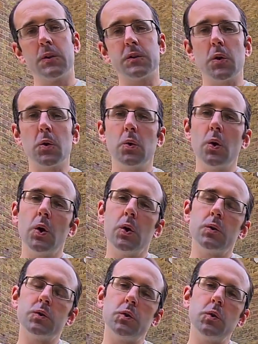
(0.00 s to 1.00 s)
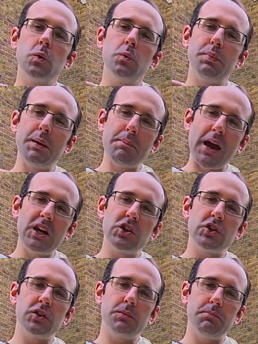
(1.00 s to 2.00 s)
So to be
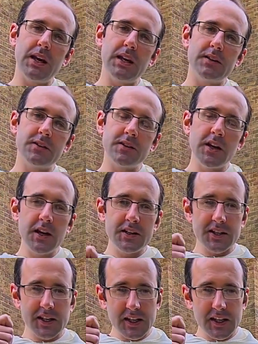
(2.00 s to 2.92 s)
patient means to